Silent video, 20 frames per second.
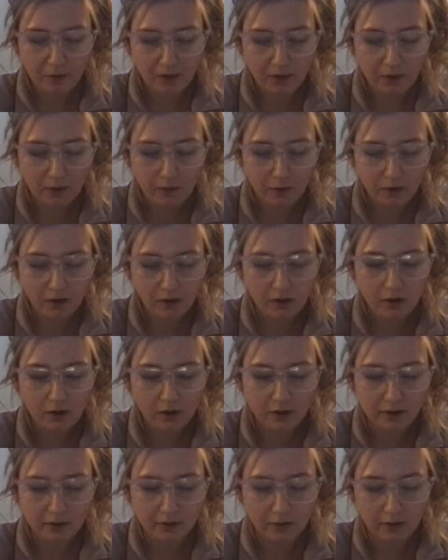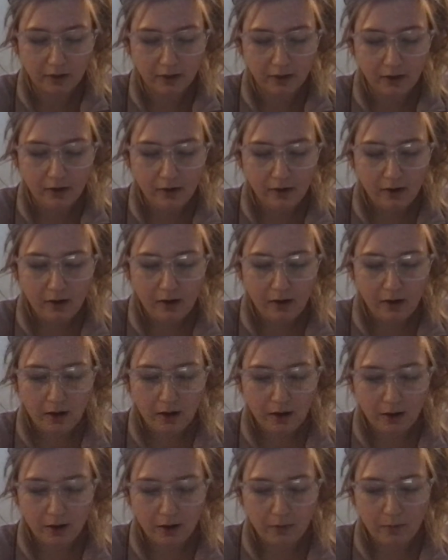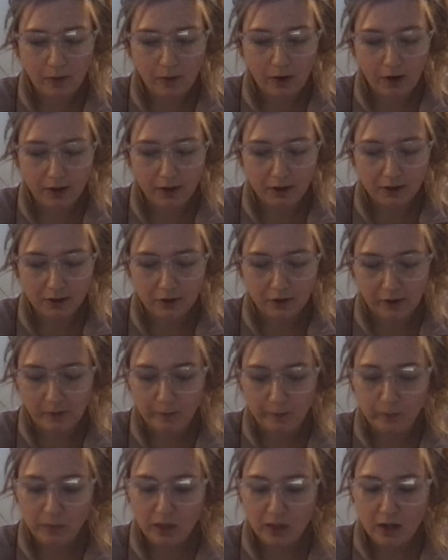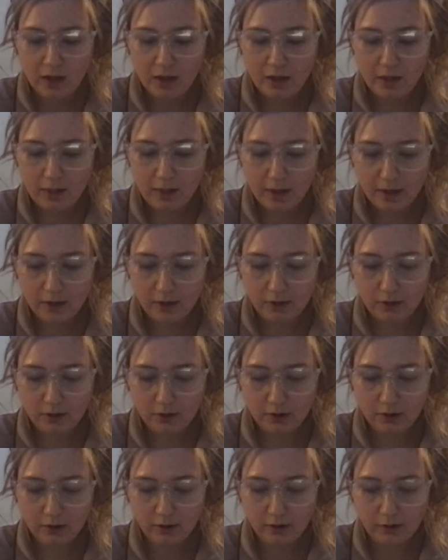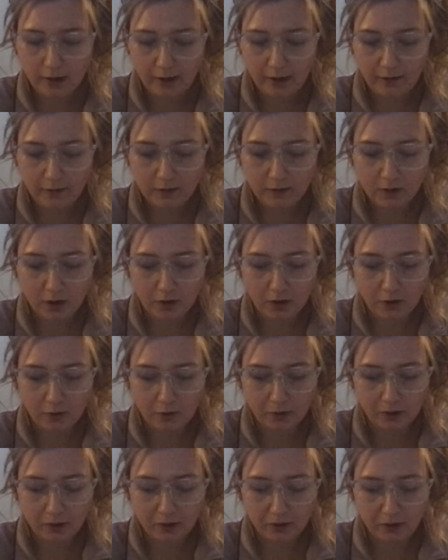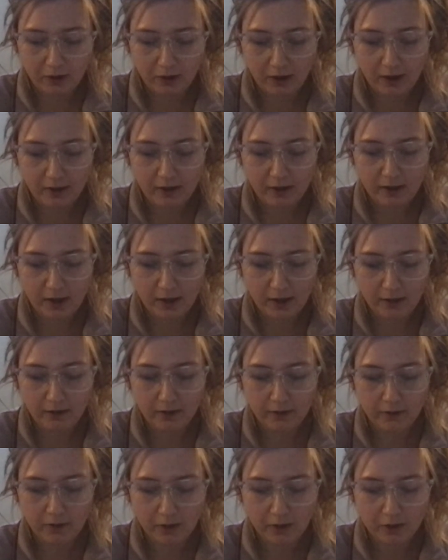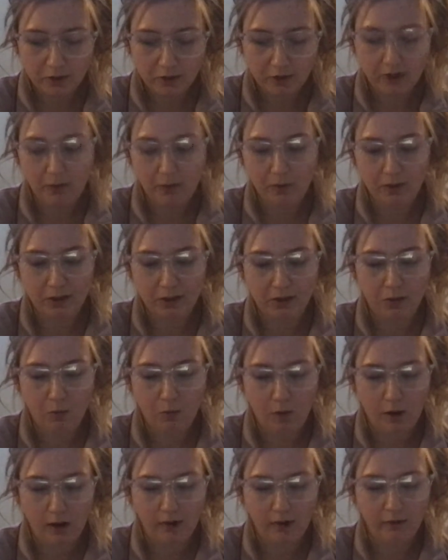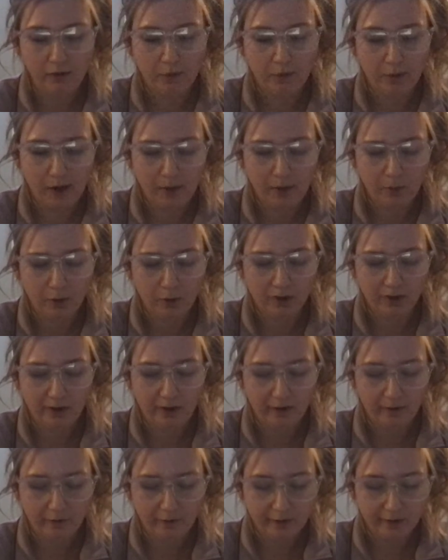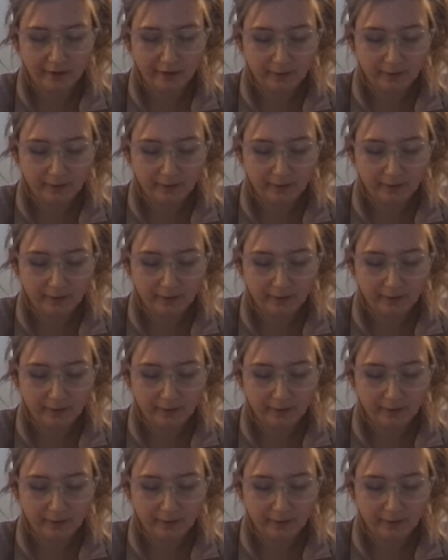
He went along slowly along Pot Street, then turned left on North Street. At the end of the street was the wall of the Pipeworks office.